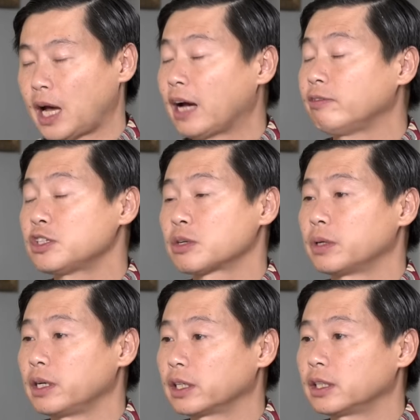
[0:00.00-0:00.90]
average
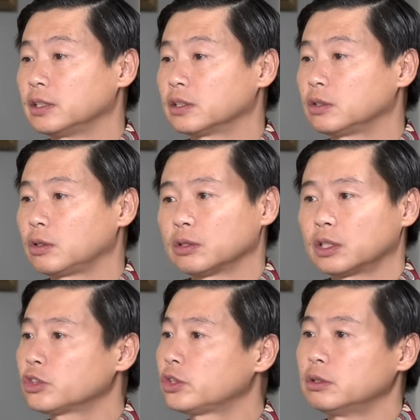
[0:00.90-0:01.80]
Americans,
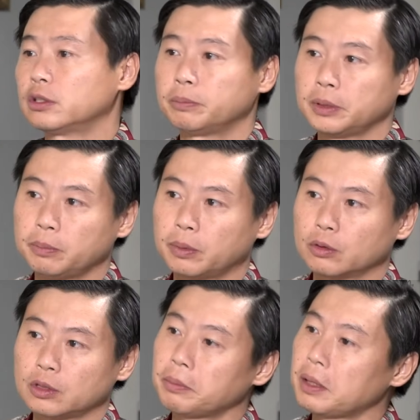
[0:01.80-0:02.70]
they're still good
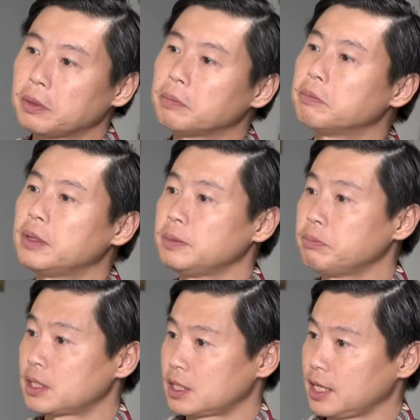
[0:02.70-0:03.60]
people. They may be
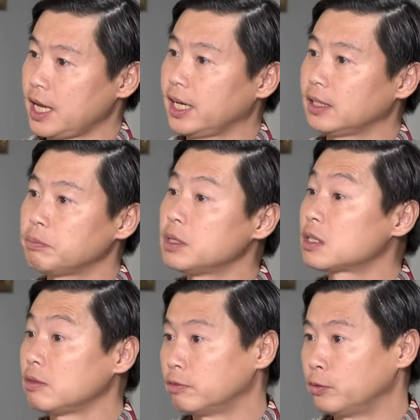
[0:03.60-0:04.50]
misled,
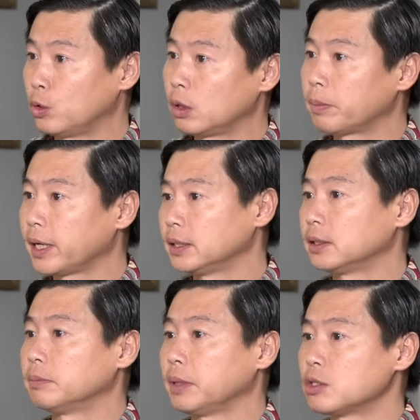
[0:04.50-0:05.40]
misinformed by
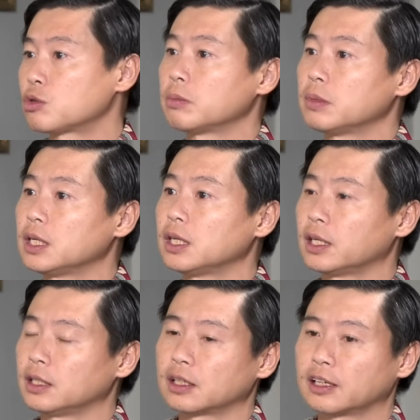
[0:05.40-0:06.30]
their mainstream
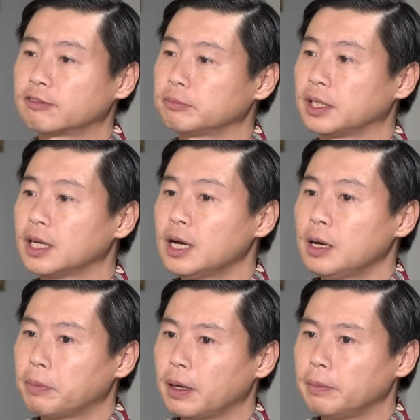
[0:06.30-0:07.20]
media and their government,
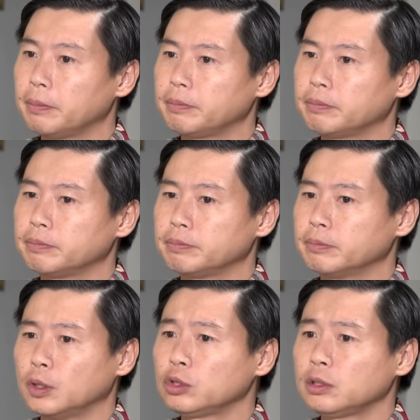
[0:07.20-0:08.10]
but
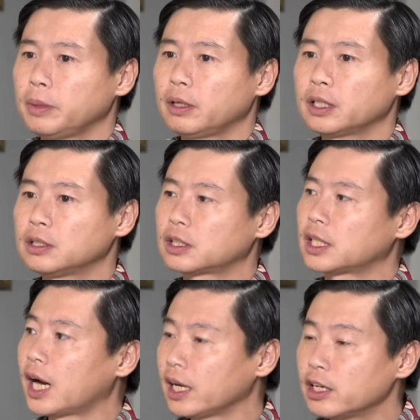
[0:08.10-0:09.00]
most Americans are
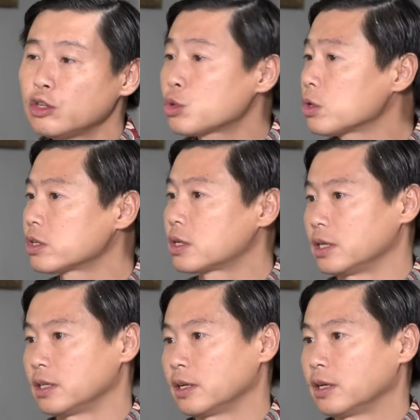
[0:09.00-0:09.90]
not interested